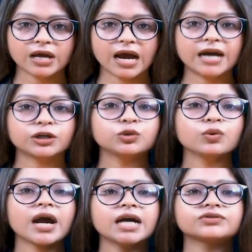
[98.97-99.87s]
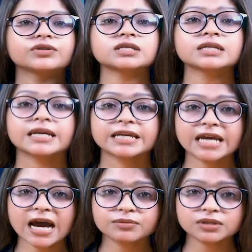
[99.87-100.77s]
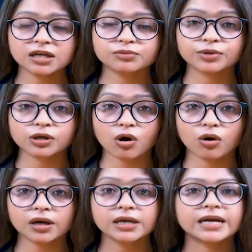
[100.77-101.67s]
and to address gaps in prior